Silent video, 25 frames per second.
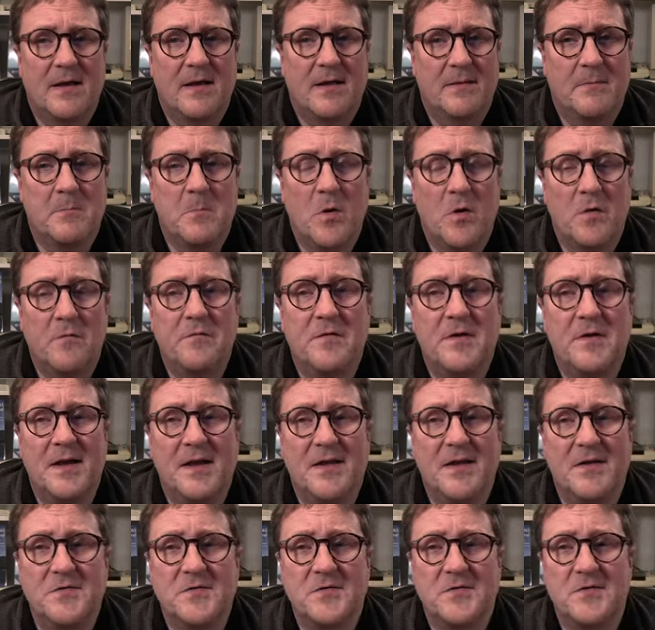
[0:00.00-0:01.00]
Murphy
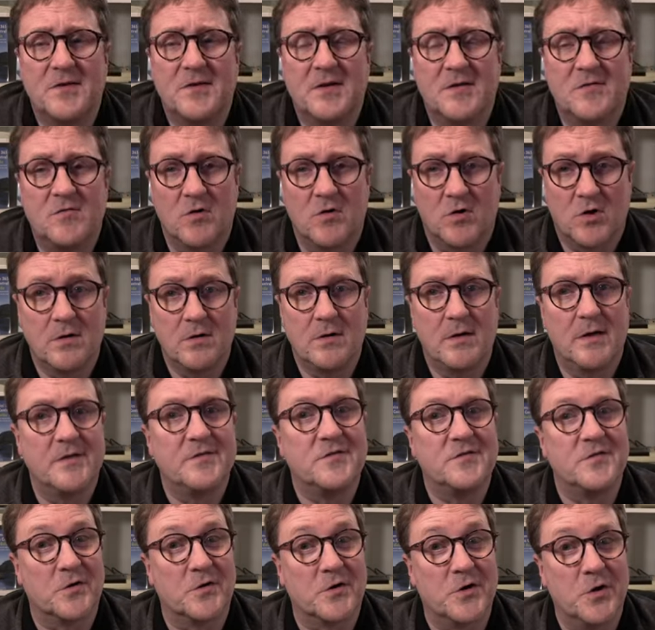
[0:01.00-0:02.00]
is
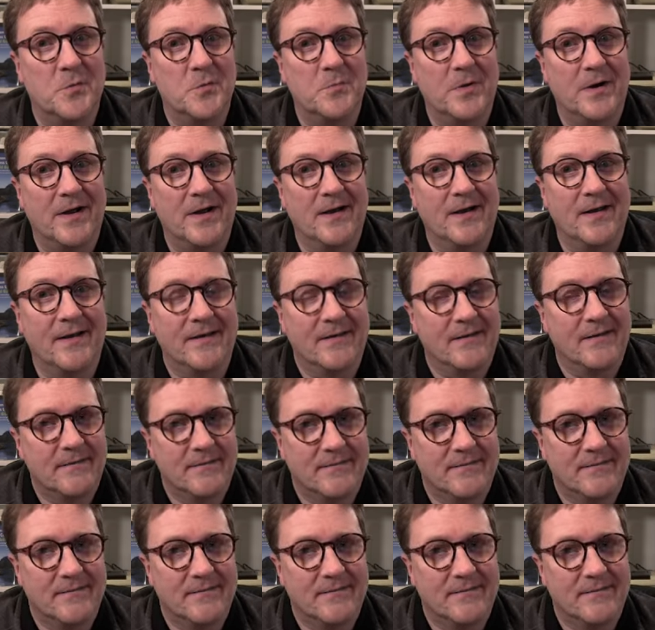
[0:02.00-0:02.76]
your co-pilot.